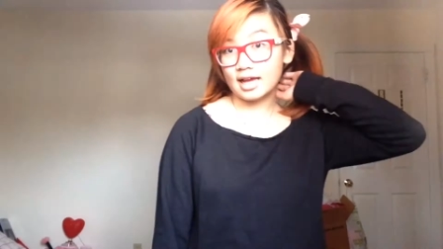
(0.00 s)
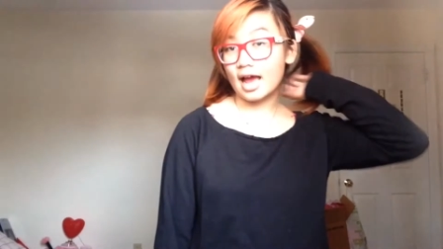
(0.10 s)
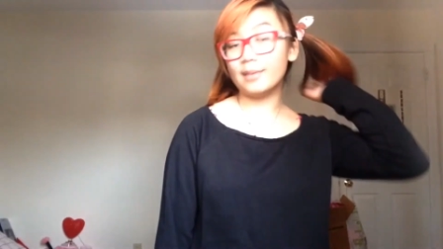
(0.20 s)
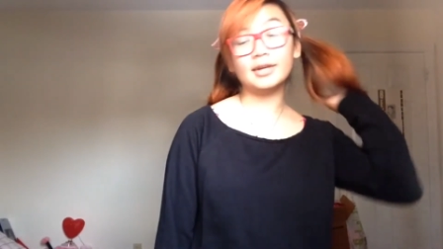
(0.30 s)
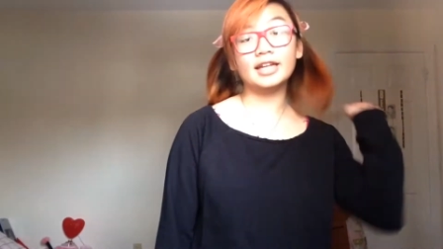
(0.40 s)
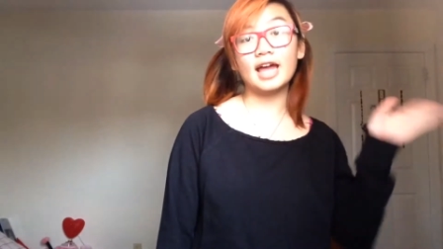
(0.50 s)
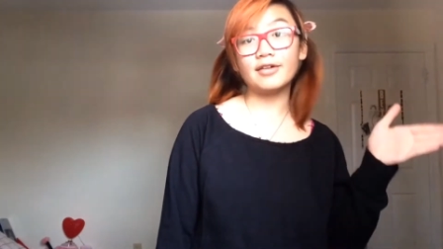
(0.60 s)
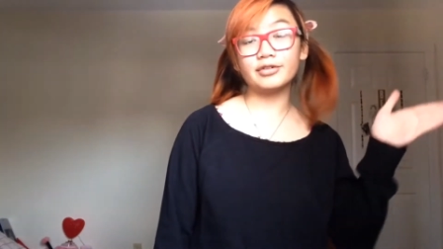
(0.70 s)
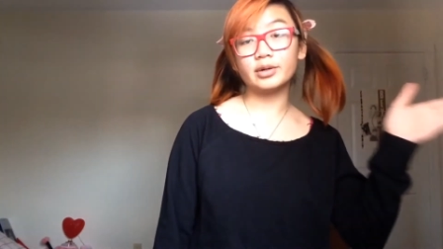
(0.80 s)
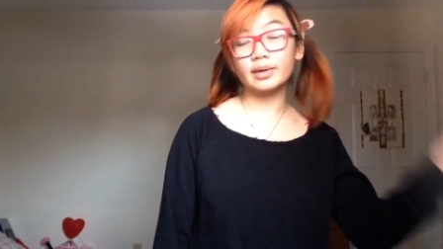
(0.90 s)
I mean,
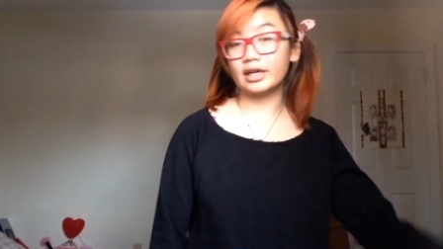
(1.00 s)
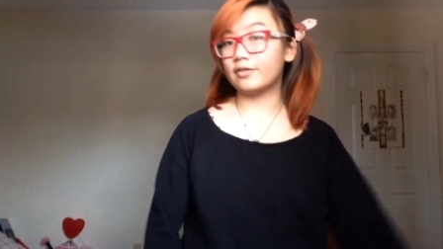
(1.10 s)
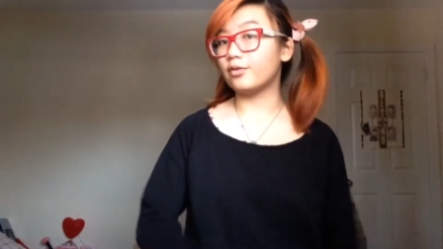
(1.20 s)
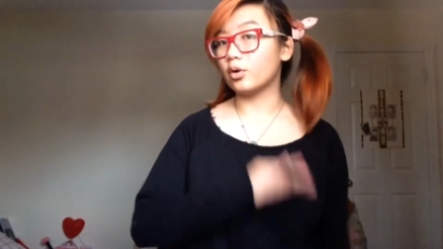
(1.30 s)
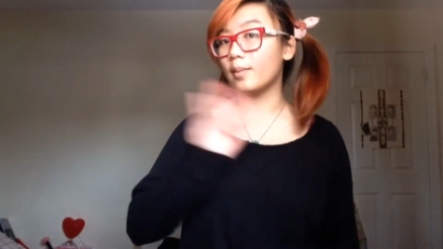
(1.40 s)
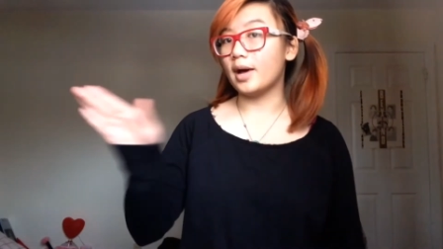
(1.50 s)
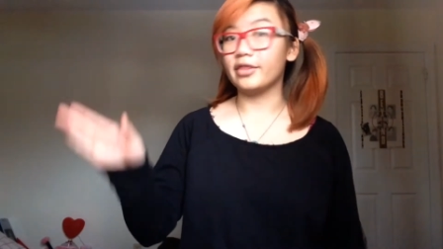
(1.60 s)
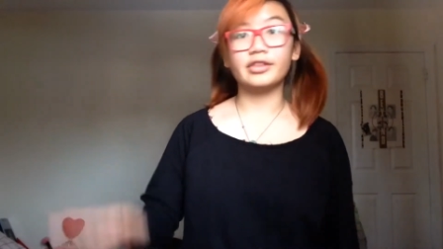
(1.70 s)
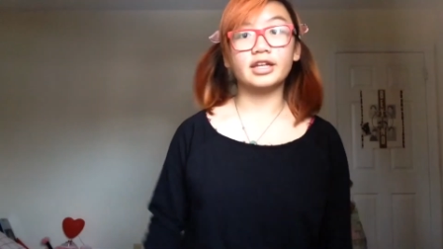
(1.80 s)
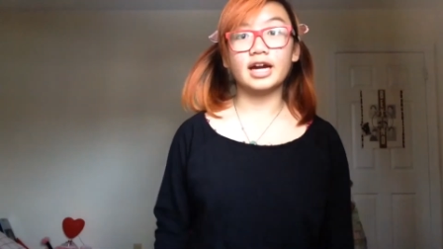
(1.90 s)
every week for a
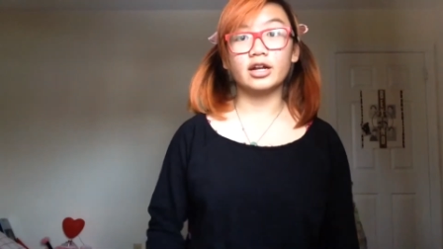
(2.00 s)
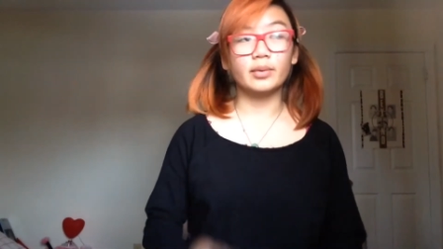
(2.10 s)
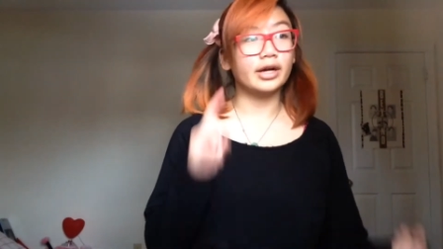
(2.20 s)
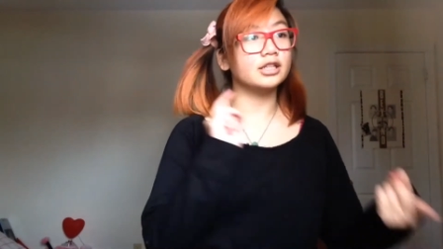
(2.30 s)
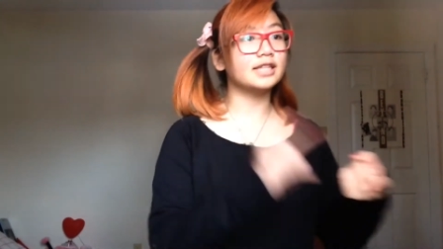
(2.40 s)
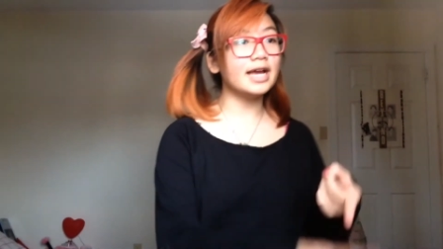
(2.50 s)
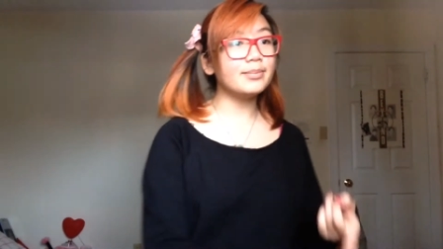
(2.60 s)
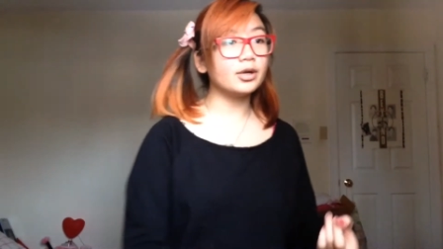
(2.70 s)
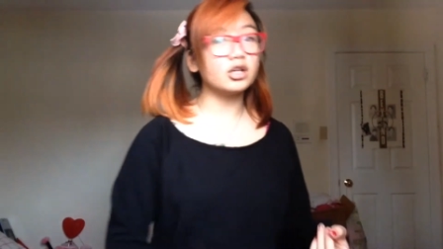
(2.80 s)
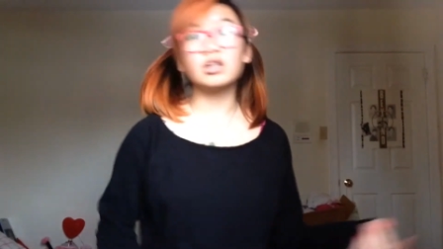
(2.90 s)
month, you gotta wear a
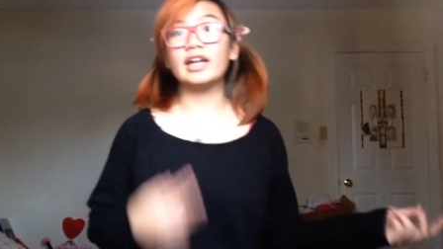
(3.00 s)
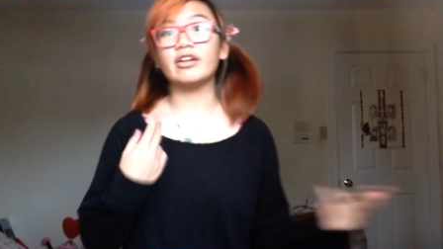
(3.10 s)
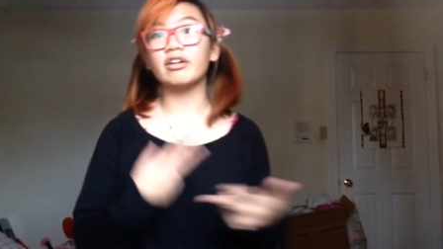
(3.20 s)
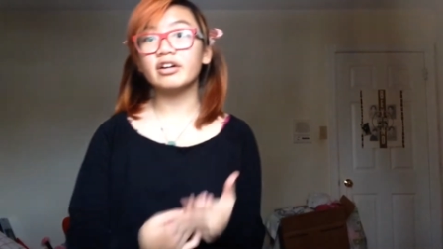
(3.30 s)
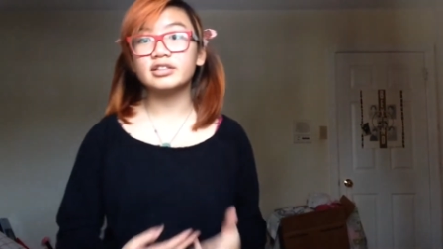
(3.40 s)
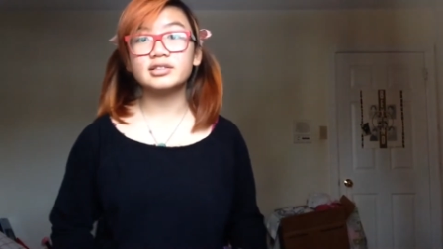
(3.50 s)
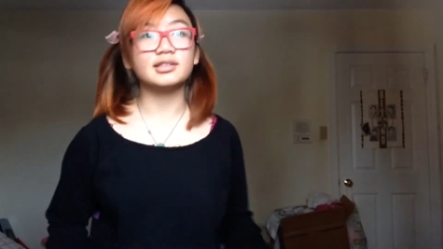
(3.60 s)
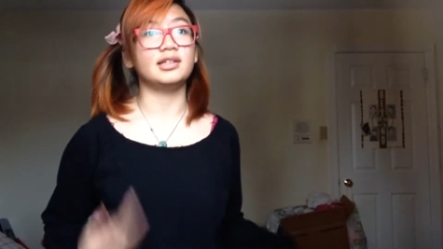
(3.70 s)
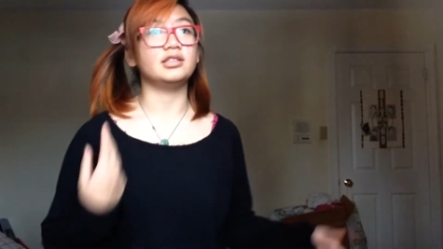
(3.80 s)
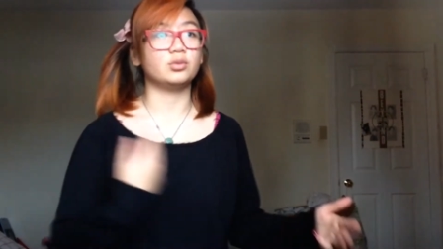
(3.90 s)
diaper, it hurts,
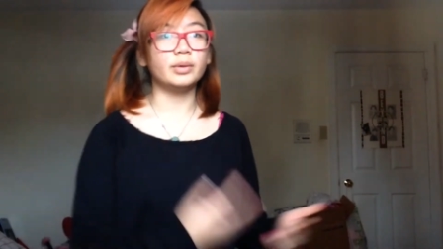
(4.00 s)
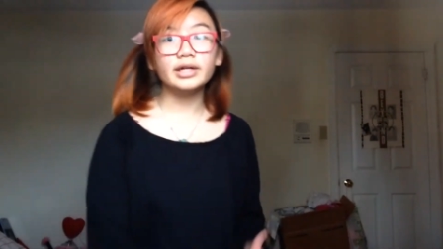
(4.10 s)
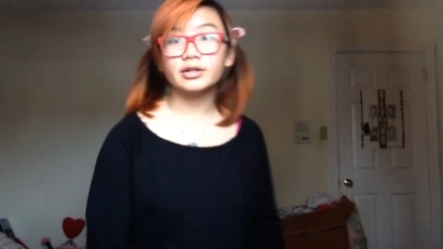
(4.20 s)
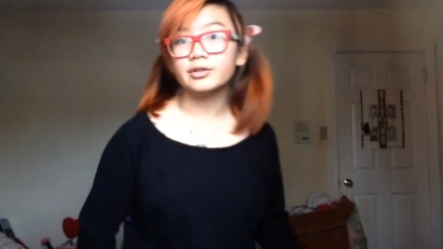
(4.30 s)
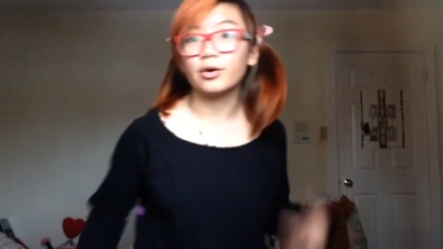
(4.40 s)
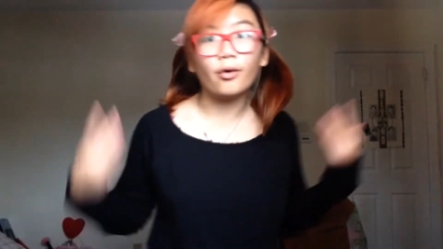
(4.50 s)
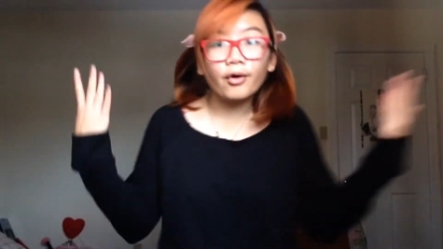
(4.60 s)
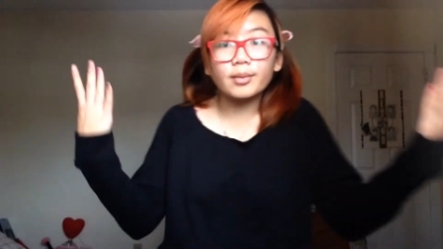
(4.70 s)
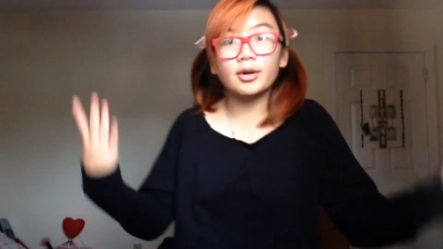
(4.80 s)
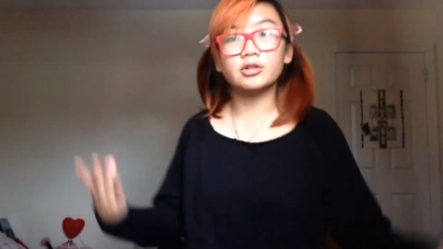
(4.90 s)
it's weird, your
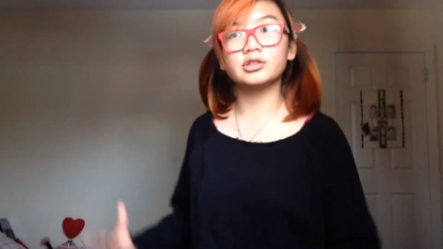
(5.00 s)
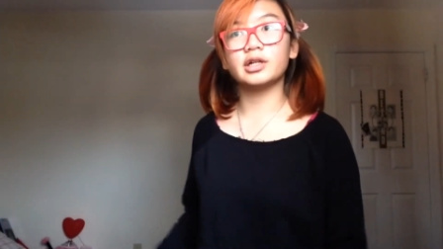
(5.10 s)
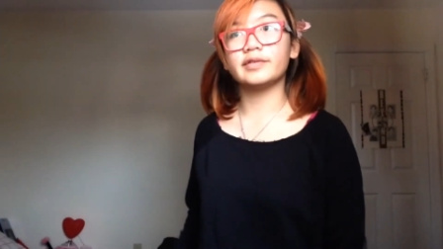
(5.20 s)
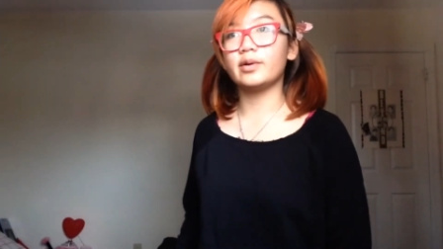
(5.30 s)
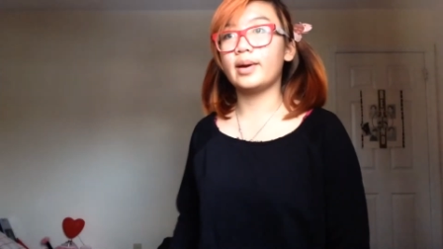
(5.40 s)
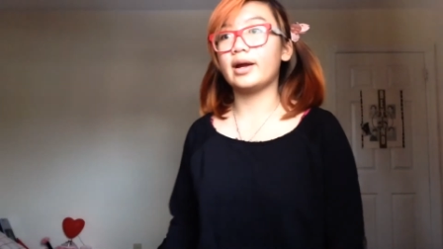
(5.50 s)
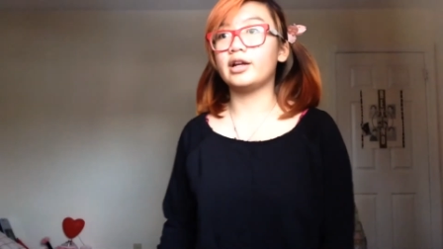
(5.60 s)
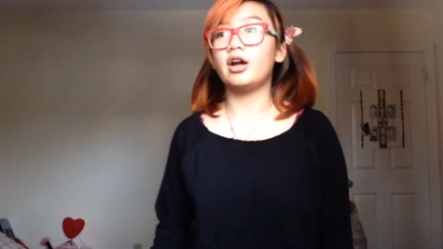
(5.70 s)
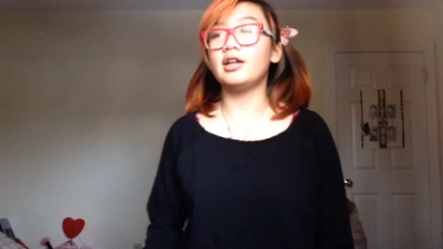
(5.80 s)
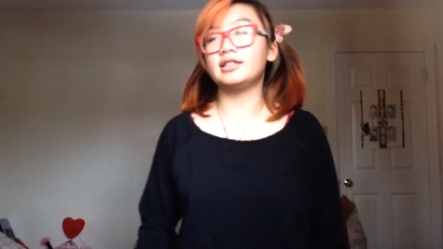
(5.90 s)
hormones are everywhere,
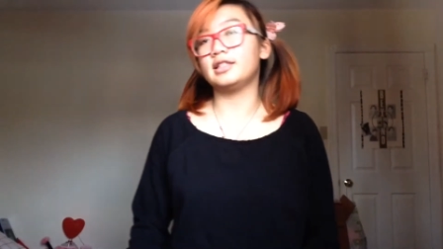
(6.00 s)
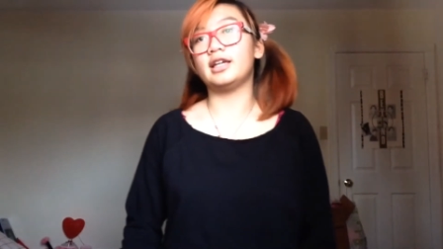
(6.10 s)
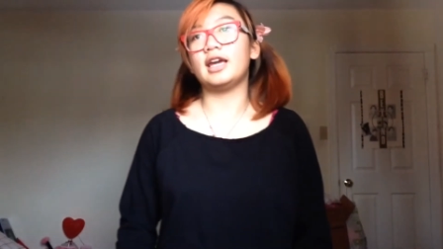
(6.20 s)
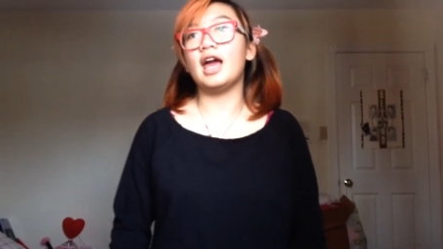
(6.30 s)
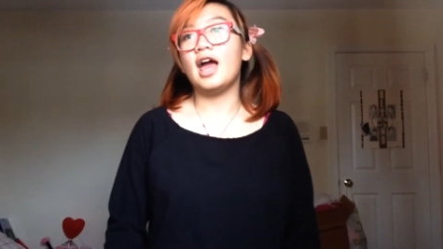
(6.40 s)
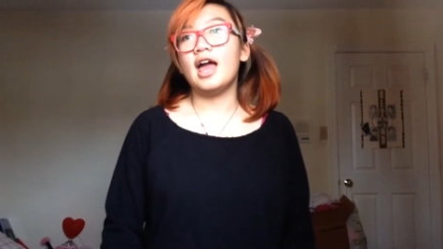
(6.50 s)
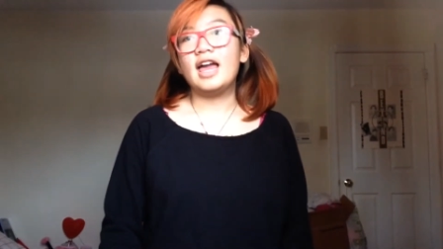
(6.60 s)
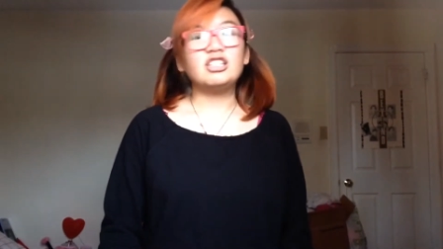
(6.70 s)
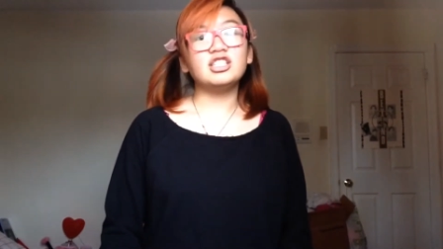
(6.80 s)
and honestly, it